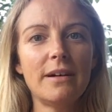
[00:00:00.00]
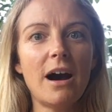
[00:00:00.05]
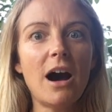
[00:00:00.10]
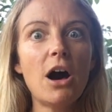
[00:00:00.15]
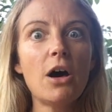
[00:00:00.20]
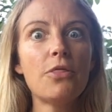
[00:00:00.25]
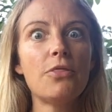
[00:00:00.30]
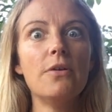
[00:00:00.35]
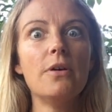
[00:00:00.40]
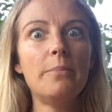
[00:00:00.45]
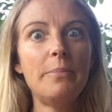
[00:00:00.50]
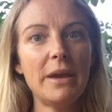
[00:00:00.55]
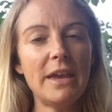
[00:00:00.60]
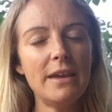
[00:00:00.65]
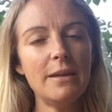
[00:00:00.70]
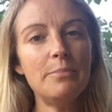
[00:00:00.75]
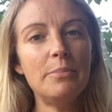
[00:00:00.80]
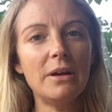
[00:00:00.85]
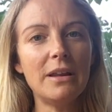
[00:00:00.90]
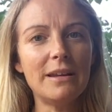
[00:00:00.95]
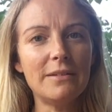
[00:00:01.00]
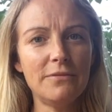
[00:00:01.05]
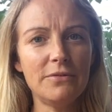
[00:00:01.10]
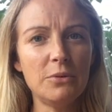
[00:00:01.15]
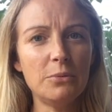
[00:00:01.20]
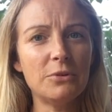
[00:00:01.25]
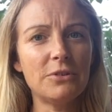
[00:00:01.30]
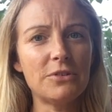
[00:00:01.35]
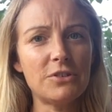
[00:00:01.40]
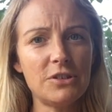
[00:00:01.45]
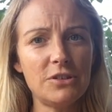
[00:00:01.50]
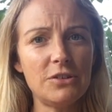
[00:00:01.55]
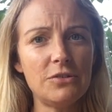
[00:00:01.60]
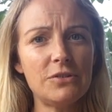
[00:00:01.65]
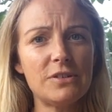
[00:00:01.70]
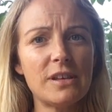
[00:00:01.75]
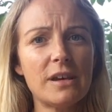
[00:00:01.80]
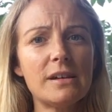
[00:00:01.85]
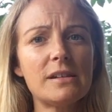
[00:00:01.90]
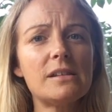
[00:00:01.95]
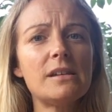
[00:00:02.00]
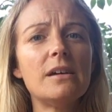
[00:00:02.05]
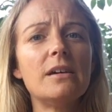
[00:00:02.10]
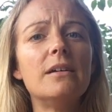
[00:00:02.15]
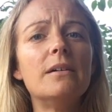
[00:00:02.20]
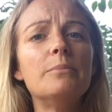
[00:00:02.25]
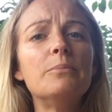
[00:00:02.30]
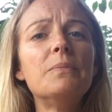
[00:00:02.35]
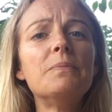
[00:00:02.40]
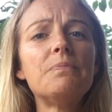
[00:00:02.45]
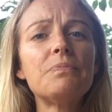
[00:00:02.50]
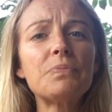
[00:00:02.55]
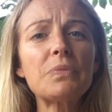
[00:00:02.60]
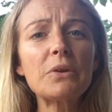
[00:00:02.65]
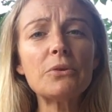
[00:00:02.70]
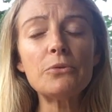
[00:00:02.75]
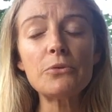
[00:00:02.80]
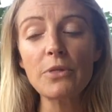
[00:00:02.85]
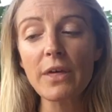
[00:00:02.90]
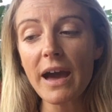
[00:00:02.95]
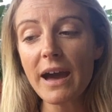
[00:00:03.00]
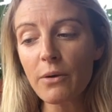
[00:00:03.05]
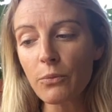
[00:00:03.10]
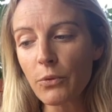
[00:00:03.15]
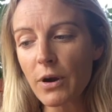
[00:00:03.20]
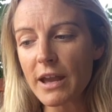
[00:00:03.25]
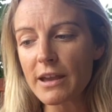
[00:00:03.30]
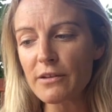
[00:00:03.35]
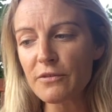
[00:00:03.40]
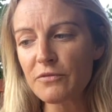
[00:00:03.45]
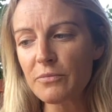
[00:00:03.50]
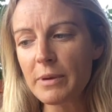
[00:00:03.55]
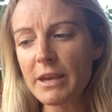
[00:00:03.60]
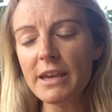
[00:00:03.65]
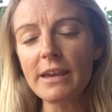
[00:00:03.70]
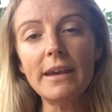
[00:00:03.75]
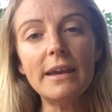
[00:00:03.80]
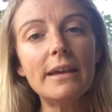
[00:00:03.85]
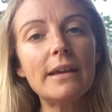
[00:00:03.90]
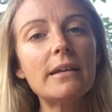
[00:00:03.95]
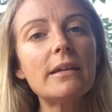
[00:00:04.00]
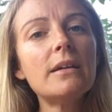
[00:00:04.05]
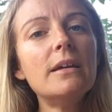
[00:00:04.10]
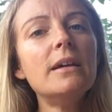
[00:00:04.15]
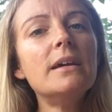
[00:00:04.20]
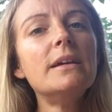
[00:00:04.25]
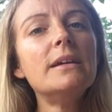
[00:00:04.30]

other people, if you want to use that term, or that way of being,